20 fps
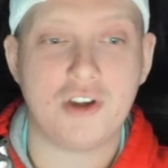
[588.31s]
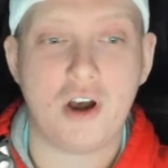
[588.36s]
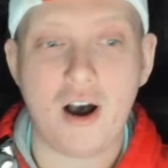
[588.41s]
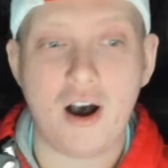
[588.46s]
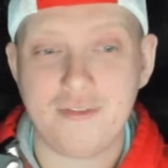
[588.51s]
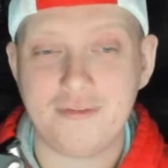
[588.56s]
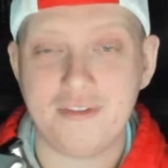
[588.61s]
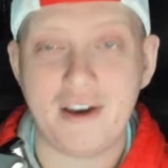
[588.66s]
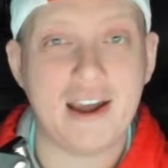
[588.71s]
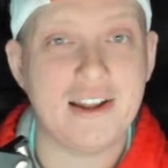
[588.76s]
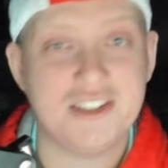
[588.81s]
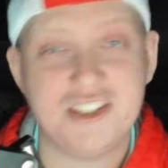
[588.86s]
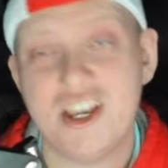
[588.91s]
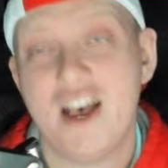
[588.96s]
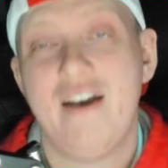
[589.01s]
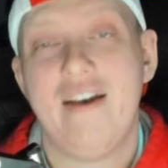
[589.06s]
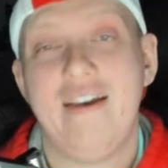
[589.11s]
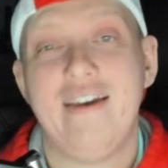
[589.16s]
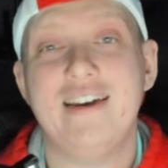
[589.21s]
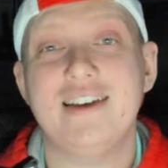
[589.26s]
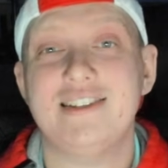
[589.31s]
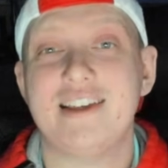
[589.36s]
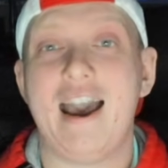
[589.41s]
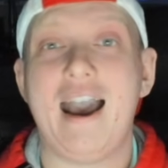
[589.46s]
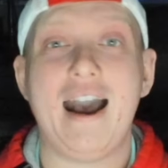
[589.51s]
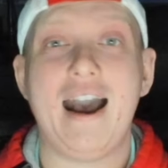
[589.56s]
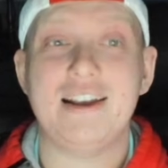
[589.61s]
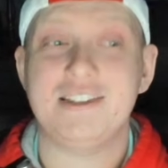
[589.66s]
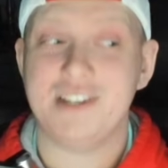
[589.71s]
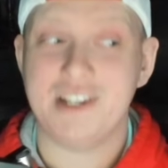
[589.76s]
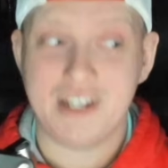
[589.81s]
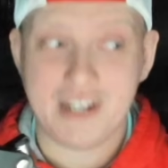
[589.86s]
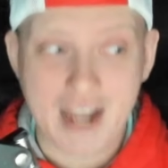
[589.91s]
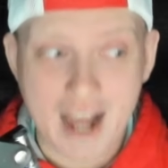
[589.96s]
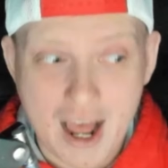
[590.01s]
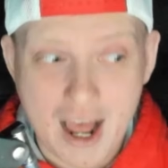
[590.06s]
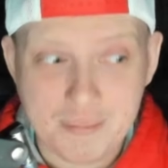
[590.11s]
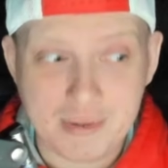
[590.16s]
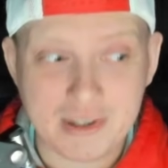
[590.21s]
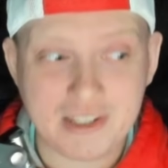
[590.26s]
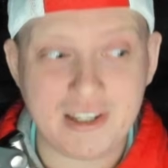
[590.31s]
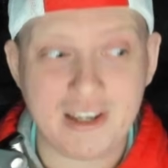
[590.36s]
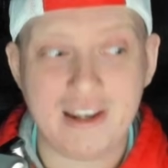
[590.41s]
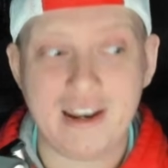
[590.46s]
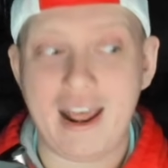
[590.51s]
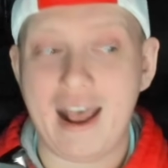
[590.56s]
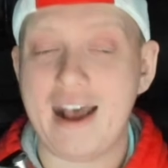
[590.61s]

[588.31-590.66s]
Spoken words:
offense is as incompetent,